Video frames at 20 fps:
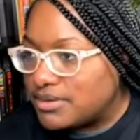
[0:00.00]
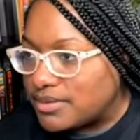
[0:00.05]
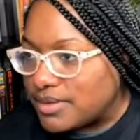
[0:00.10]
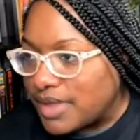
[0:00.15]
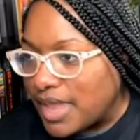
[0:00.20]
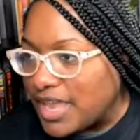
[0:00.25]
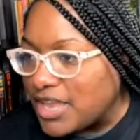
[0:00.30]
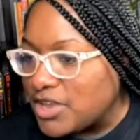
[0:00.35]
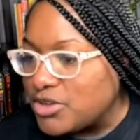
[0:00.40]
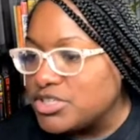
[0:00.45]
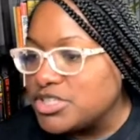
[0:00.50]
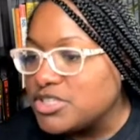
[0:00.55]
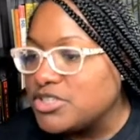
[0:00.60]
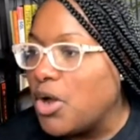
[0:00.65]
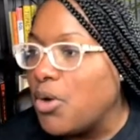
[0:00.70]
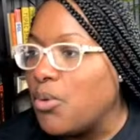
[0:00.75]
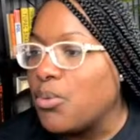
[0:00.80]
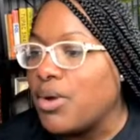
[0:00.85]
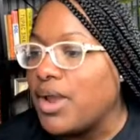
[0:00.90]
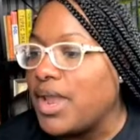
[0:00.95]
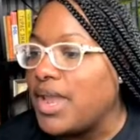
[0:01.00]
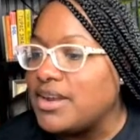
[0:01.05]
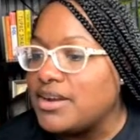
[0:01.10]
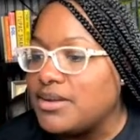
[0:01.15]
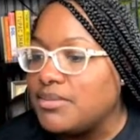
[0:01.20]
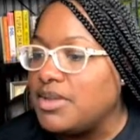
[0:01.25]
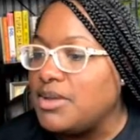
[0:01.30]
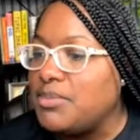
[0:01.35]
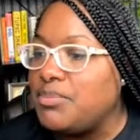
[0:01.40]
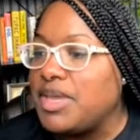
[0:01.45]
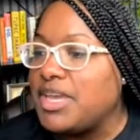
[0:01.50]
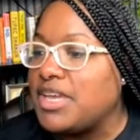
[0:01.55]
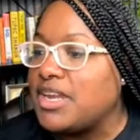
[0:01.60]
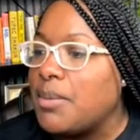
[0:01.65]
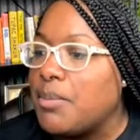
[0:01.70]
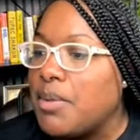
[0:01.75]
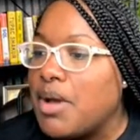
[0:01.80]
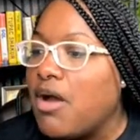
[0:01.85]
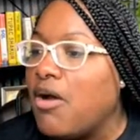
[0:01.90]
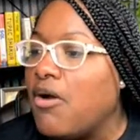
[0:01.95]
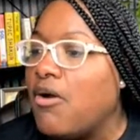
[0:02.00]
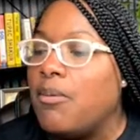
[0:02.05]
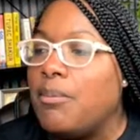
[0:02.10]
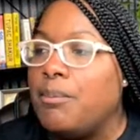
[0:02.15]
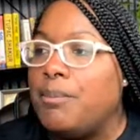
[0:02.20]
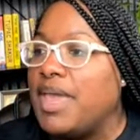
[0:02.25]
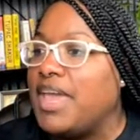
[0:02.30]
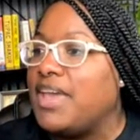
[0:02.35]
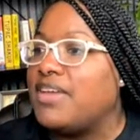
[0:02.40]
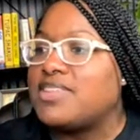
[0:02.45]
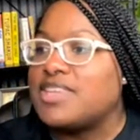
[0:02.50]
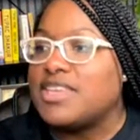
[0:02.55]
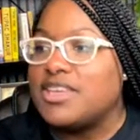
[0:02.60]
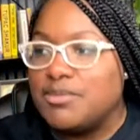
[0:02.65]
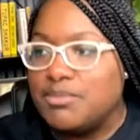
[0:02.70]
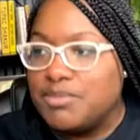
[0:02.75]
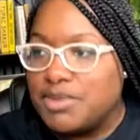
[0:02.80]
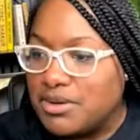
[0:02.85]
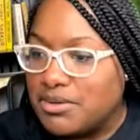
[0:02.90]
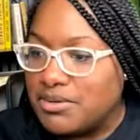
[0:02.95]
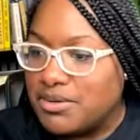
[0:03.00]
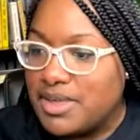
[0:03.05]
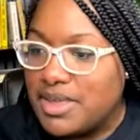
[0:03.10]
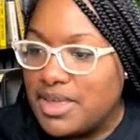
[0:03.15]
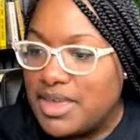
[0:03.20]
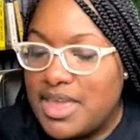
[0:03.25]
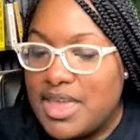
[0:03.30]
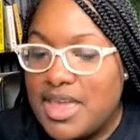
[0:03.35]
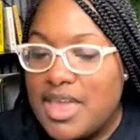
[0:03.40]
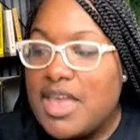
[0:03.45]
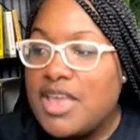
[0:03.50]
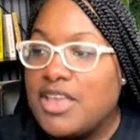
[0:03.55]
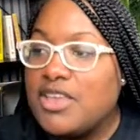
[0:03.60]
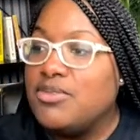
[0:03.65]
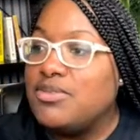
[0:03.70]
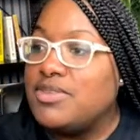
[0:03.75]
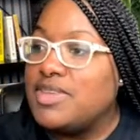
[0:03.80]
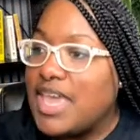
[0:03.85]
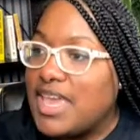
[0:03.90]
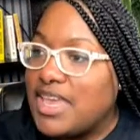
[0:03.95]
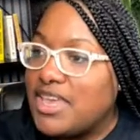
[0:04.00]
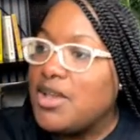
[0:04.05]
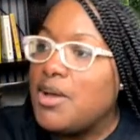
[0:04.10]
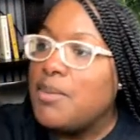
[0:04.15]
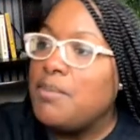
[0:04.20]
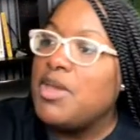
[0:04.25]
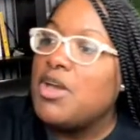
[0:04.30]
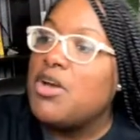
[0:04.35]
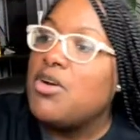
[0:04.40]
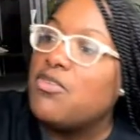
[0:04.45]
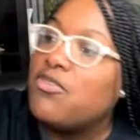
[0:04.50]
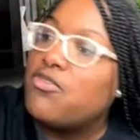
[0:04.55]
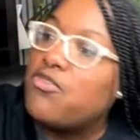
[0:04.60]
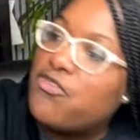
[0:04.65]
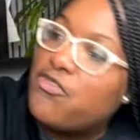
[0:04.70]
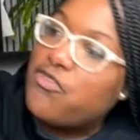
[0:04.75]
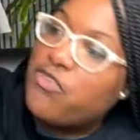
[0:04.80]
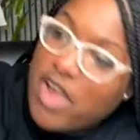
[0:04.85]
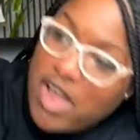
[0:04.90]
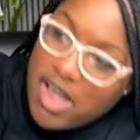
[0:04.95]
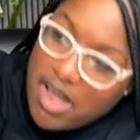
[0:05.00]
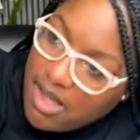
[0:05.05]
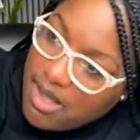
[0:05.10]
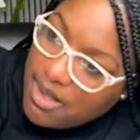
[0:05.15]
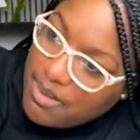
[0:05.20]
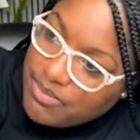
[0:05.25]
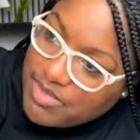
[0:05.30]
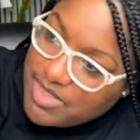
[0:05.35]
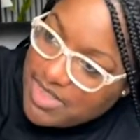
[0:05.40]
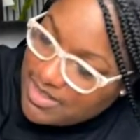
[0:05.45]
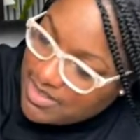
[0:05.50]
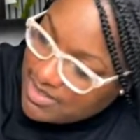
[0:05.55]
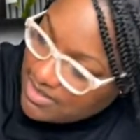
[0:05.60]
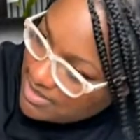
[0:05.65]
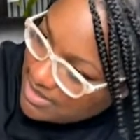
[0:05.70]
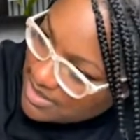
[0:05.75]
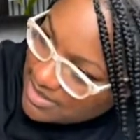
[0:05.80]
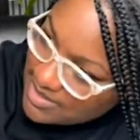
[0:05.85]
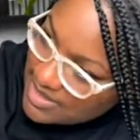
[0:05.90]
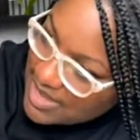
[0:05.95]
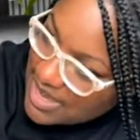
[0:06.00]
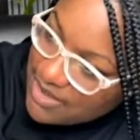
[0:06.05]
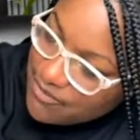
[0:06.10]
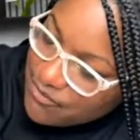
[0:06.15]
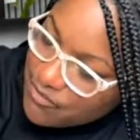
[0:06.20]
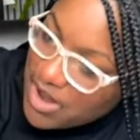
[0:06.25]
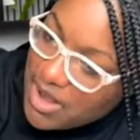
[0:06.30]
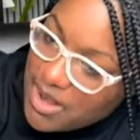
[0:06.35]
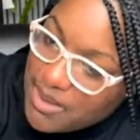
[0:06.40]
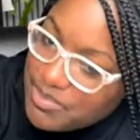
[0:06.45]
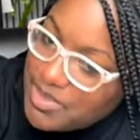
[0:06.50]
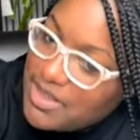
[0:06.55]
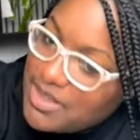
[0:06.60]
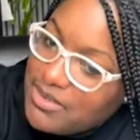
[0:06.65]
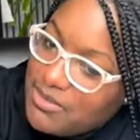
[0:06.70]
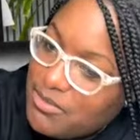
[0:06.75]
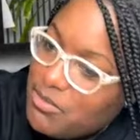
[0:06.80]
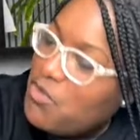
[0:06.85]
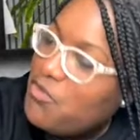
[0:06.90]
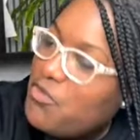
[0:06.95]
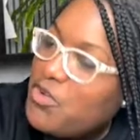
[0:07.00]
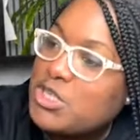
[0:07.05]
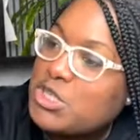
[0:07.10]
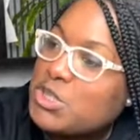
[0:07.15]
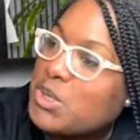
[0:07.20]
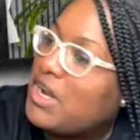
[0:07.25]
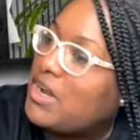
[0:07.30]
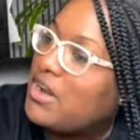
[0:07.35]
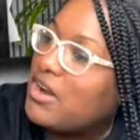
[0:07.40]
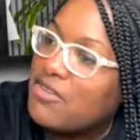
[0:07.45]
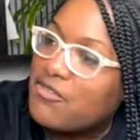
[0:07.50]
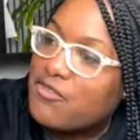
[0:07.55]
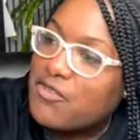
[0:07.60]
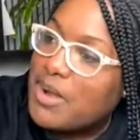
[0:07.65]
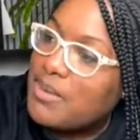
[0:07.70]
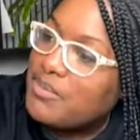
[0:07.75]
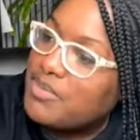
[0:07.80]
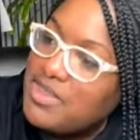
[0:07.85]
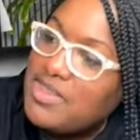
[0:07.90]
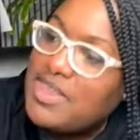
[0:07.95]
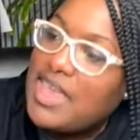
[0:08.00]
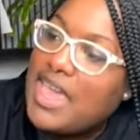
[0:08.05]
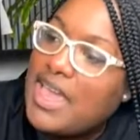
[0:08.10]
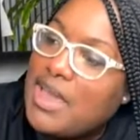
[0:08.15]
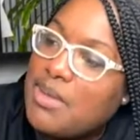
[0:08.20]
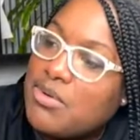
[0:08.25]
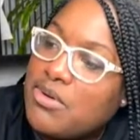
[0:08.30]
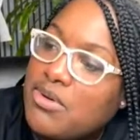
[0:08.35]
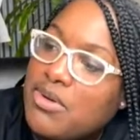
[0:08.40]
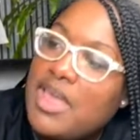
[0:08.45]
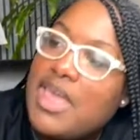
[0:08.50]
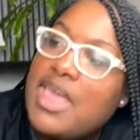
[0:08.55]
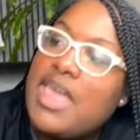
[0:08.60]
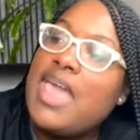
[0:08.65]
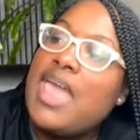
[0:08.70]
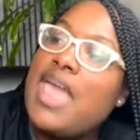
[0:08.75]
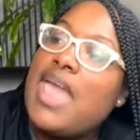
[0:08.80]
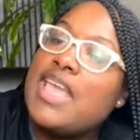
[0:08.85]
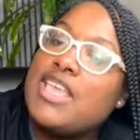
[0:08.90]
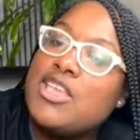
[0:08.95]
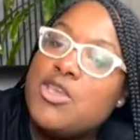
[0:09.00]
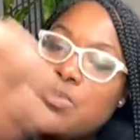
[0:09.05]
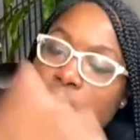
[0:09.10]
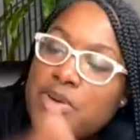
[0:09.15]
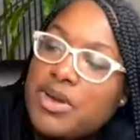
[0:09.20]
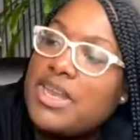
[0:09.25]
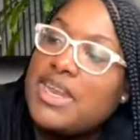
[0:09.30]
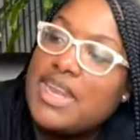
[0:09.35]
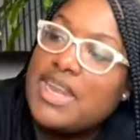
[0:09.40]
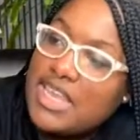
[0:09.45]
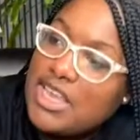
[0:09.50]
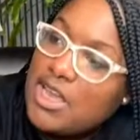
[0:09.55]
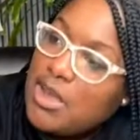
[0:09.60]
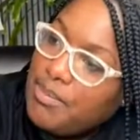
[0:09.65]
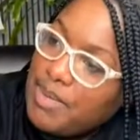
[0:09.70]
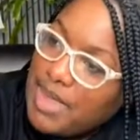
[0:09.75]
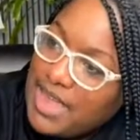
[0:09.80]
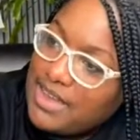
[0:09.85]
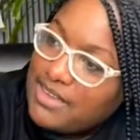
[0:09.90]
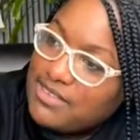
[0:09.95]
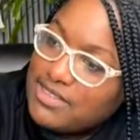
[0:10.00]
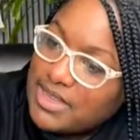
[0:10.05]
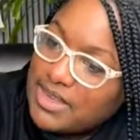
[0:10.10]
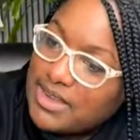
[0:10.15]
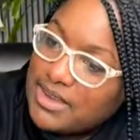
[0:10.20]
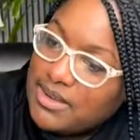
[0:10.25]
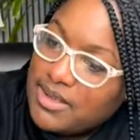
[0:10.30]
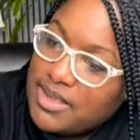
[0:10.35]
And you just go randomly picking up a whole basket of milk. You take your milk from the refrigerator, from the table, and you put it in your basket.